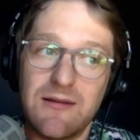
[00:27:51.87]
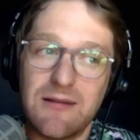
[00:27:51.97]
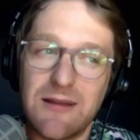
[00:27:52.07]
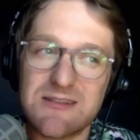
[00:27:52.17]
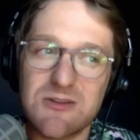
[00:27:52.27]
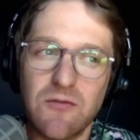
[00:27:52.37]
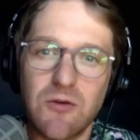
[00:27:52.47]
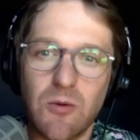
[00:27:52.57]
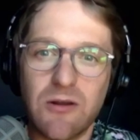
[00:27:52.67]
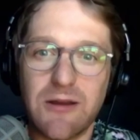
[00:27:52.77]
Let us know if
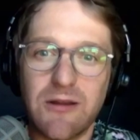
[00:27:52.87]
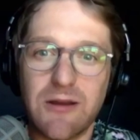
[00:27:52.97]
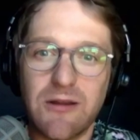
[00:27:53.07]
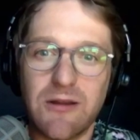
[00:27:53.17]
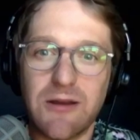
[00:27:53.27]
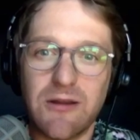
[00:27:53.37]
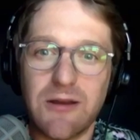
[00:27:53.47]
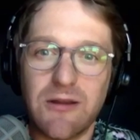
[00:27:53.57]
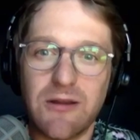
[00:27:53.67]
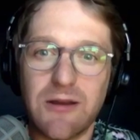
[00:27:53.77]
you want like a
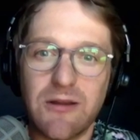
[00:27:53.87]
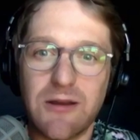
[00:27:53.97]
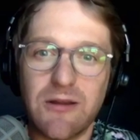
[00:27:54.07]
round table